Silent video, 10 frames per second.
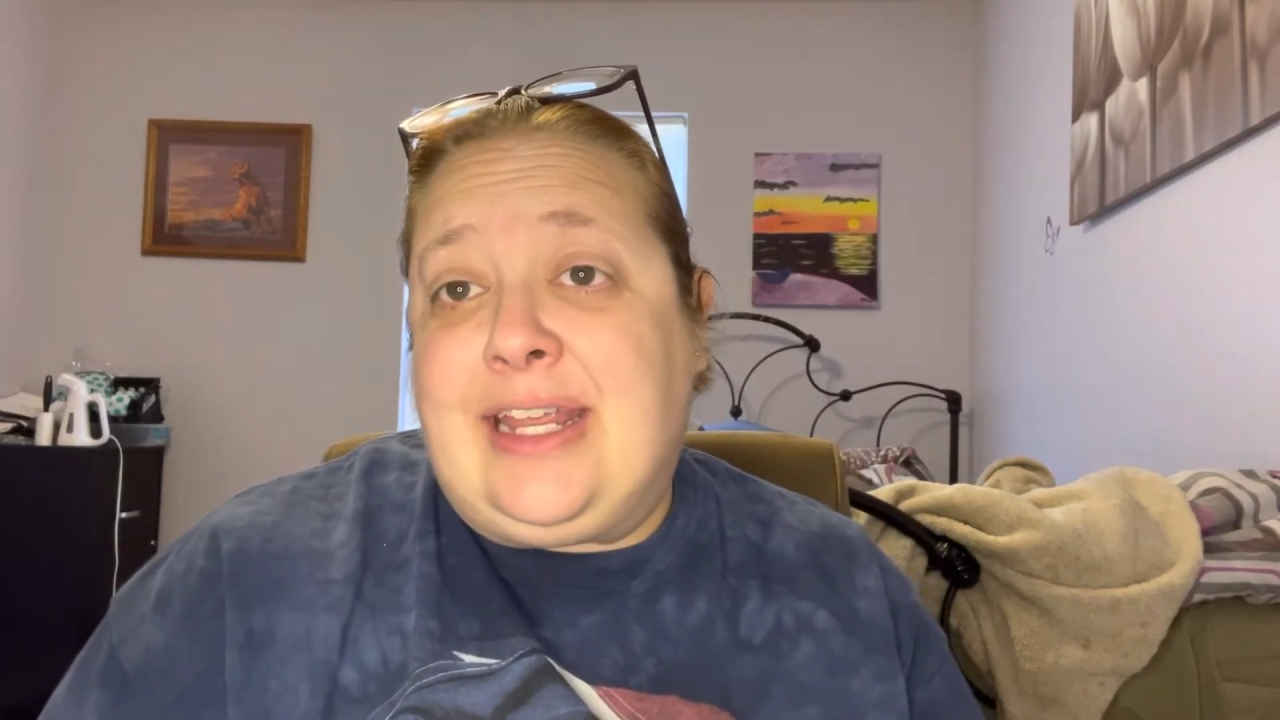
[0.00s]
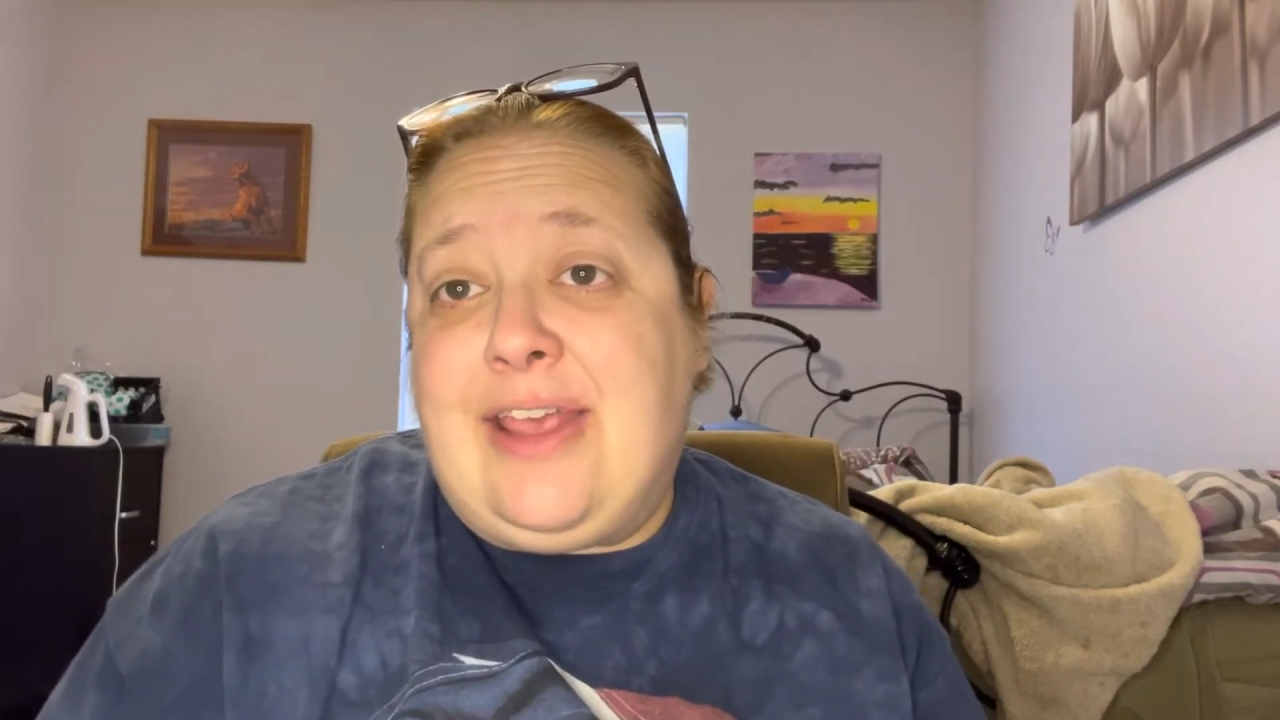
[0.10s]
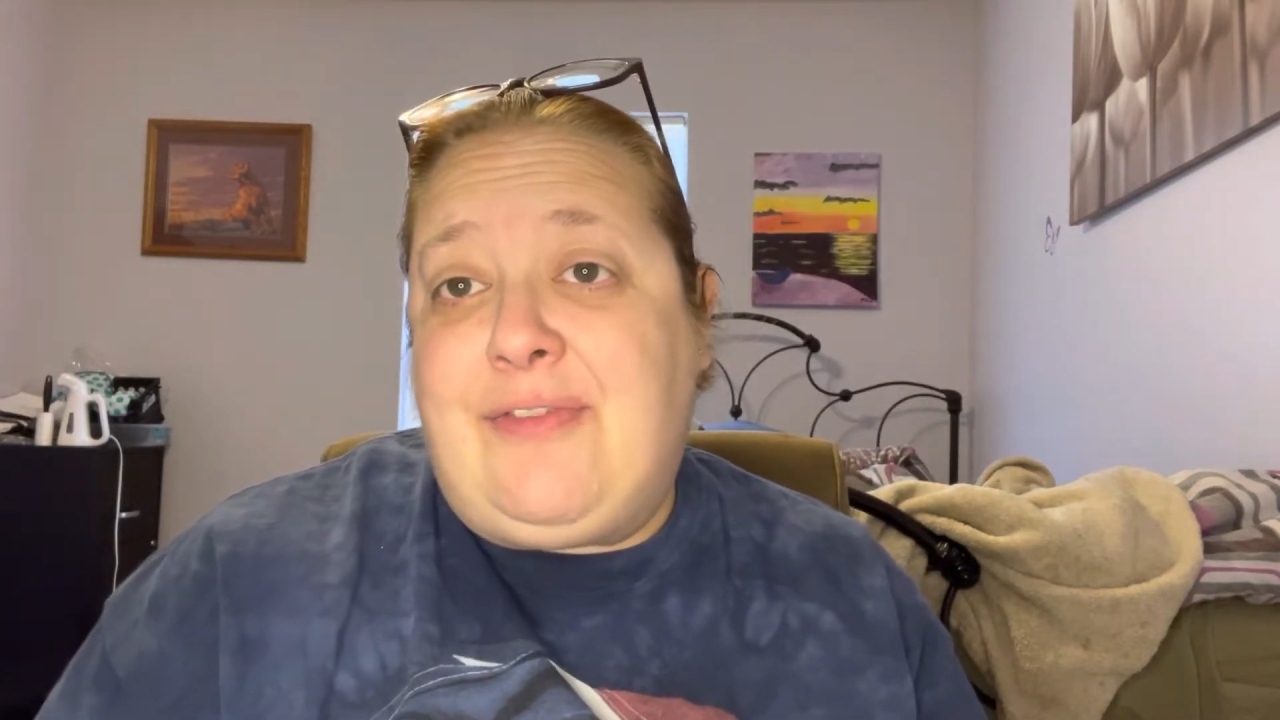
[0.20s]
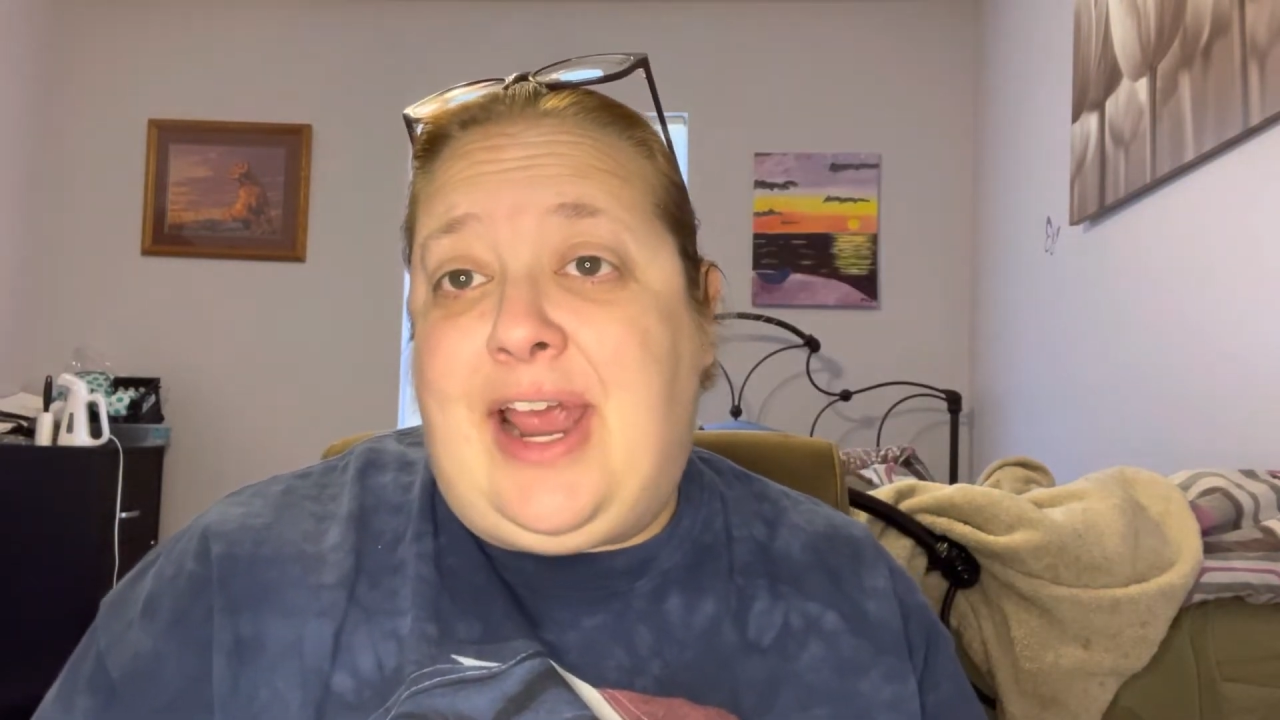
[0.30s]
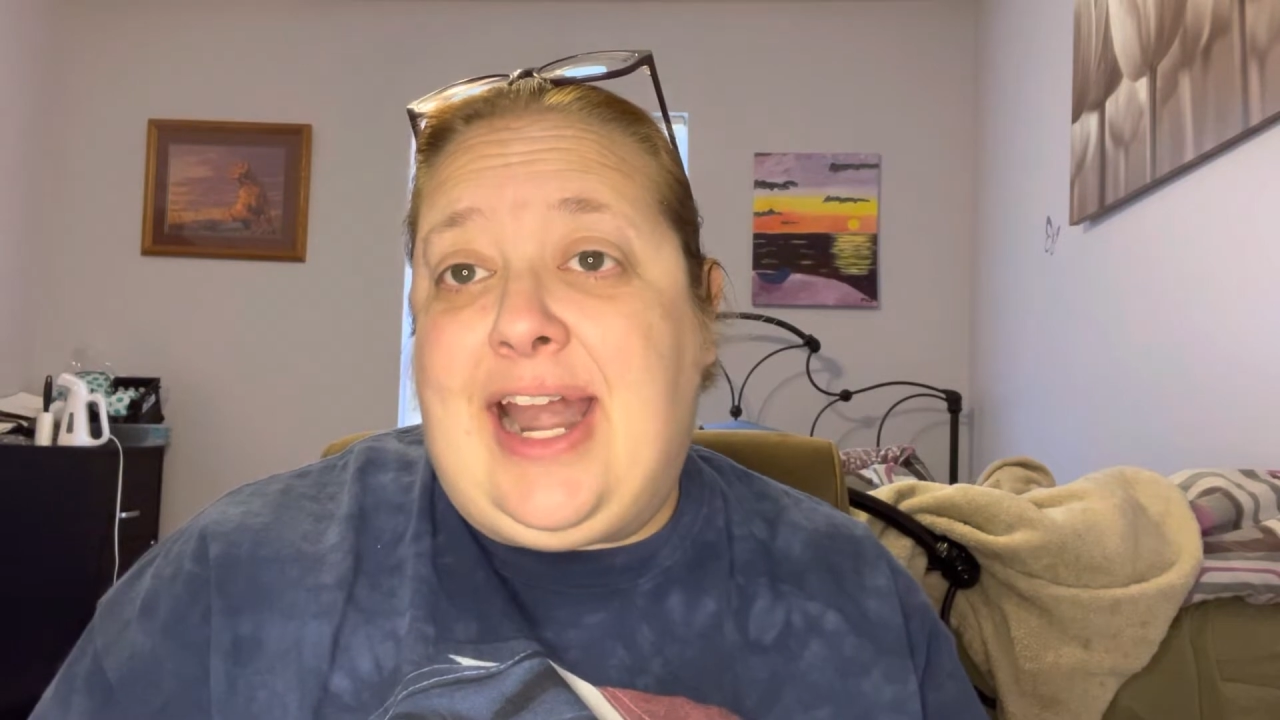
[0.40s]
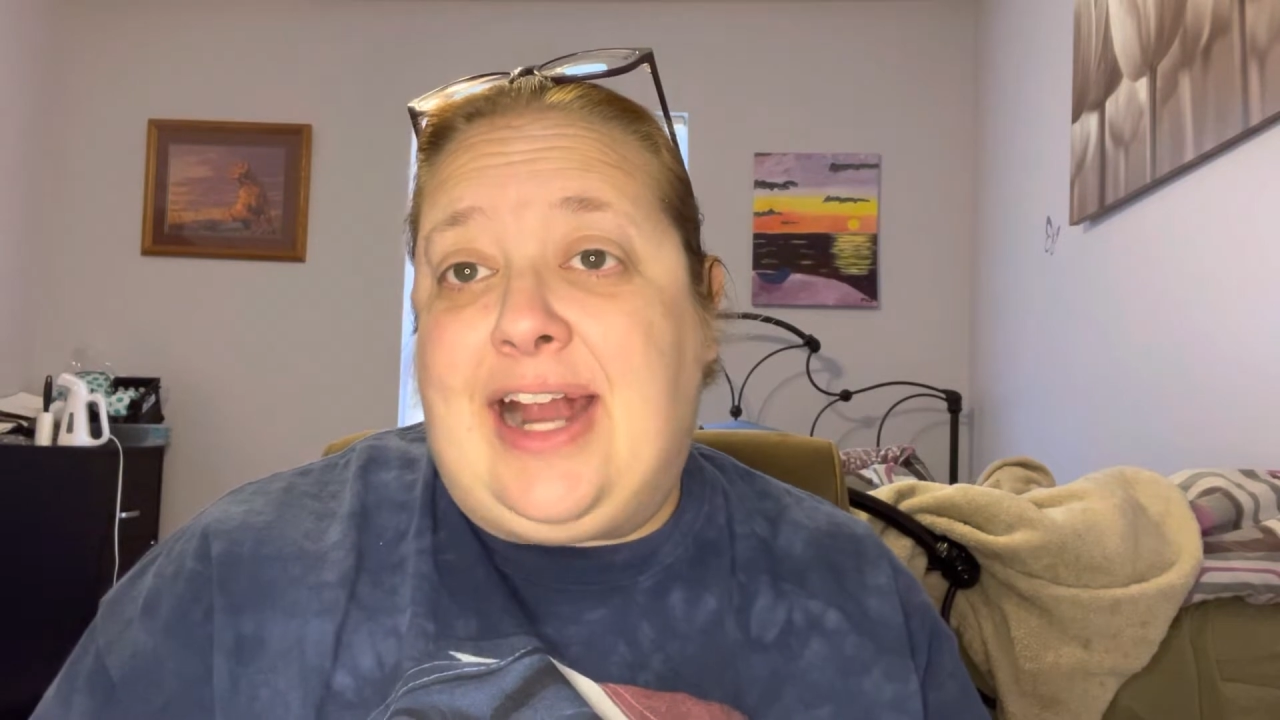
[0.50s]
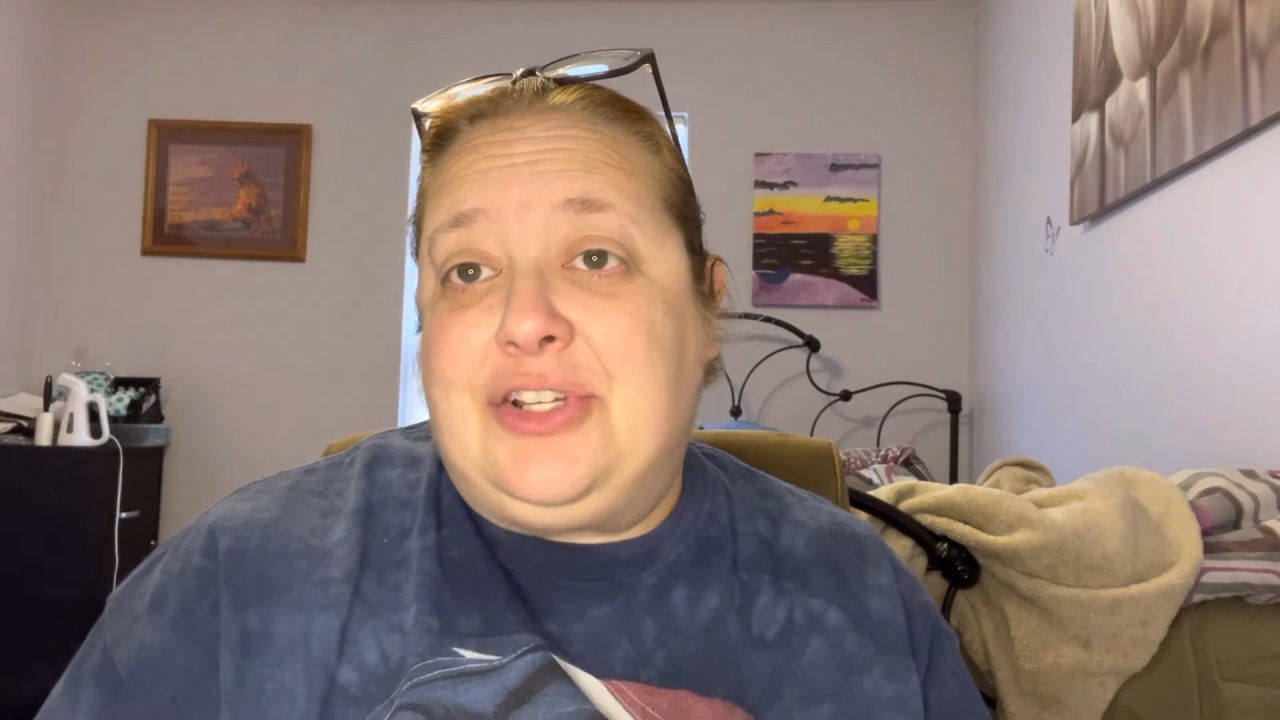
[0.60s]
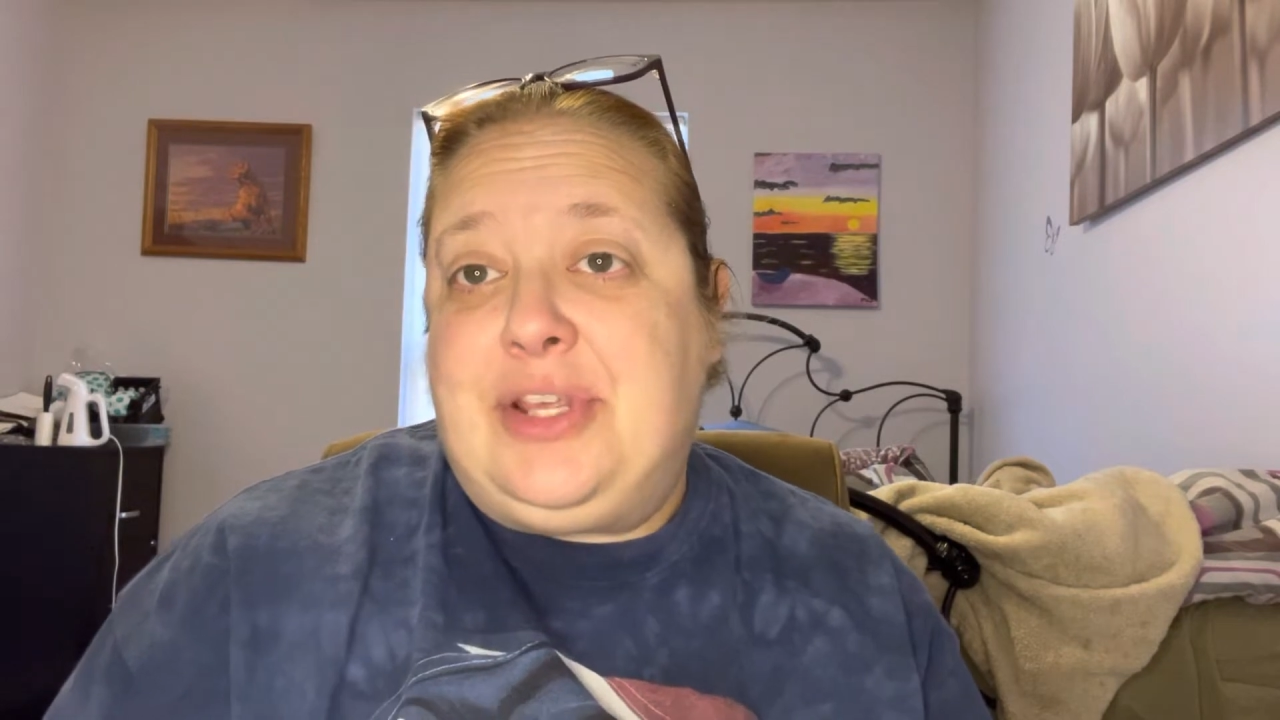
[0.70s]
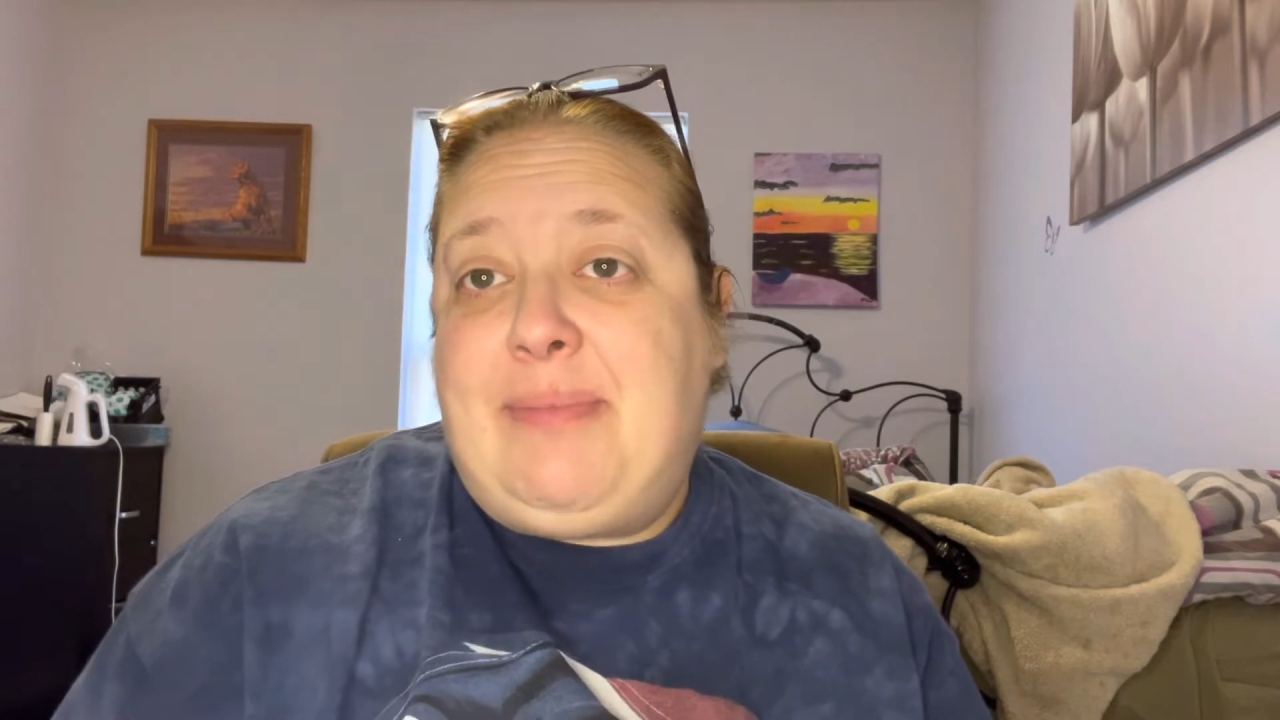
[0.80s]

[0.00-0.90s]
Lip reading: if I had actually